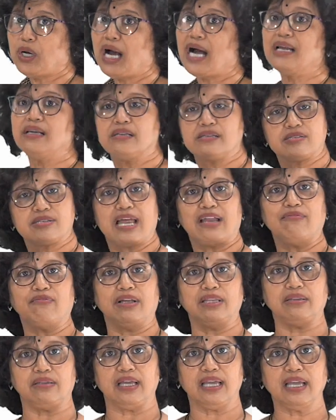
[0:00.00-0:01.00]
Understand
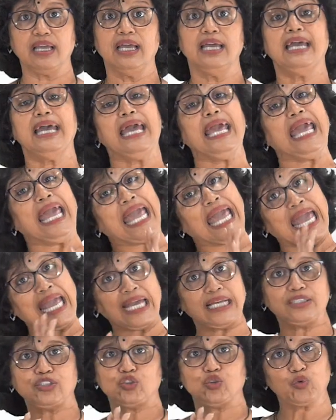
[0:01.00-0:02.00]
one thing,
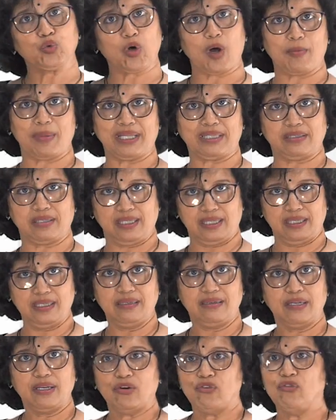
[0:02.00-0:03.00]
A is 2, comma 3
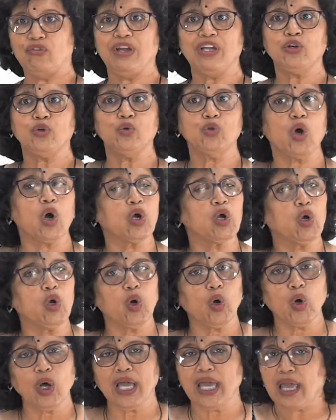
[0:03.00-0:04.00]
we do not
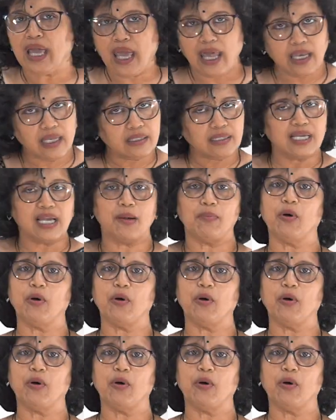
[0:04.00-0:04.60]
know anything